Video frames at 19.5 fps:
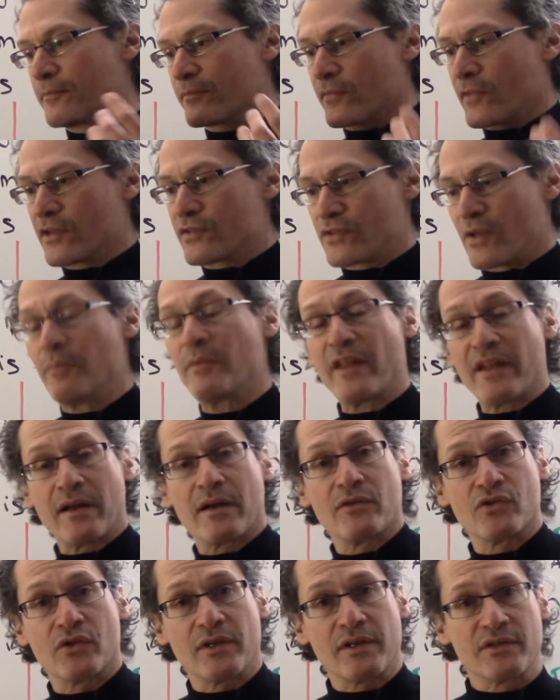some of that
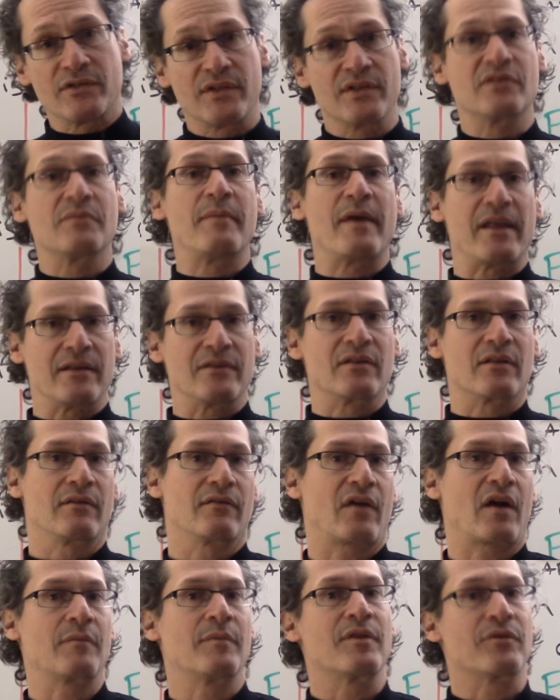energy is dissipated into the
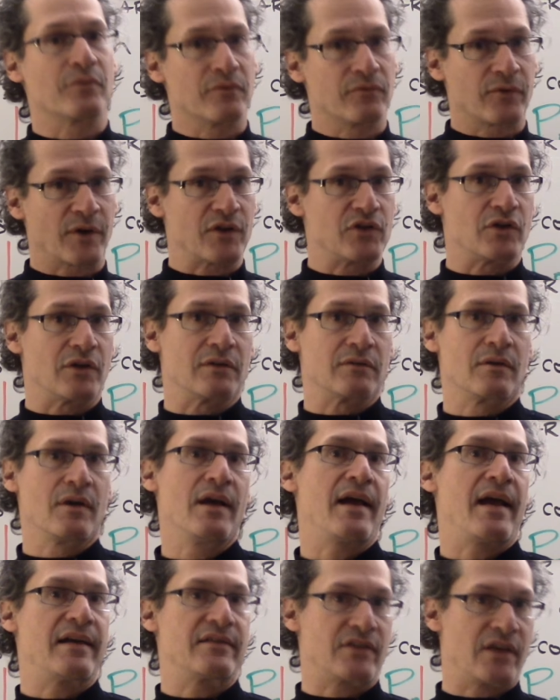environment through friction,
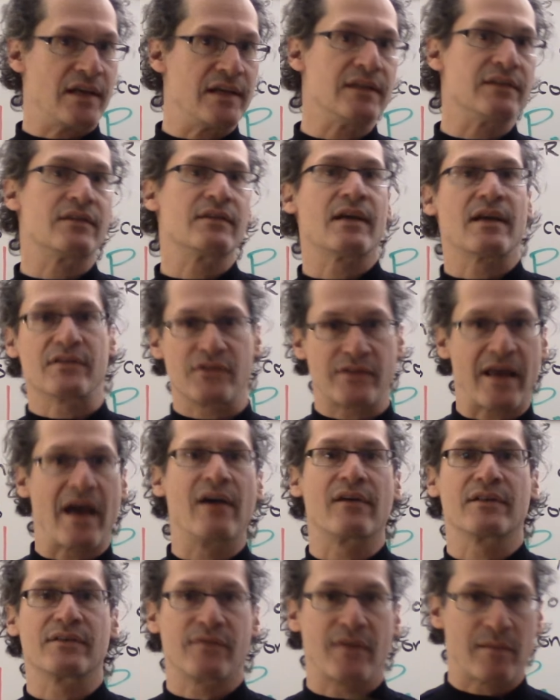as heat, as
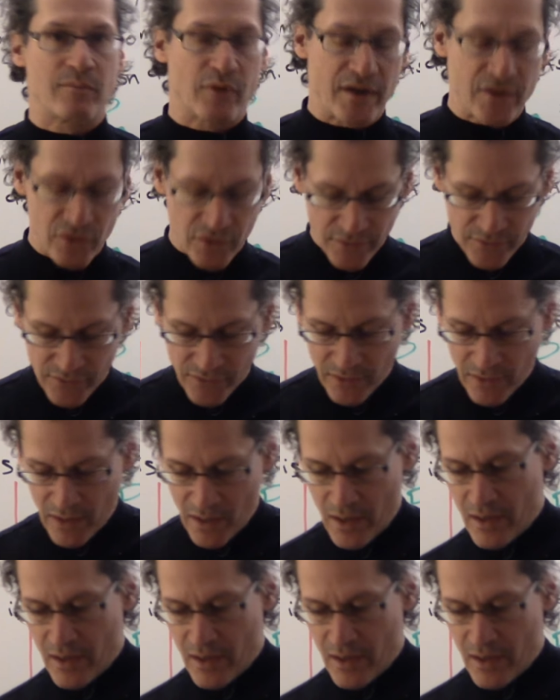sound, as vibrations.